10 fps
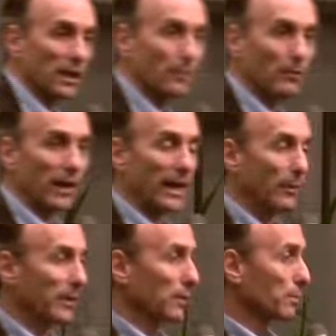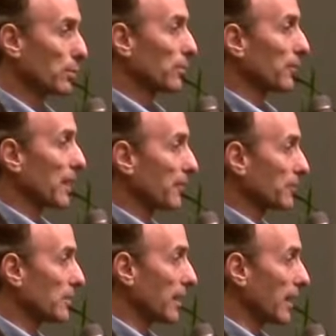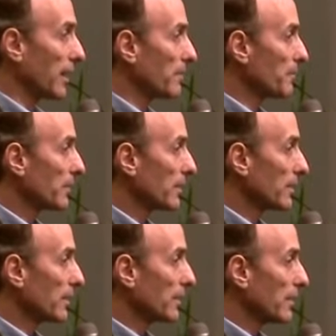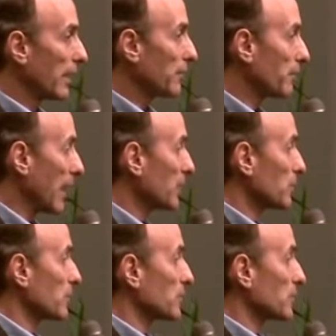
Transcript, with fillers: team, evaluated the approval of the FDA, and found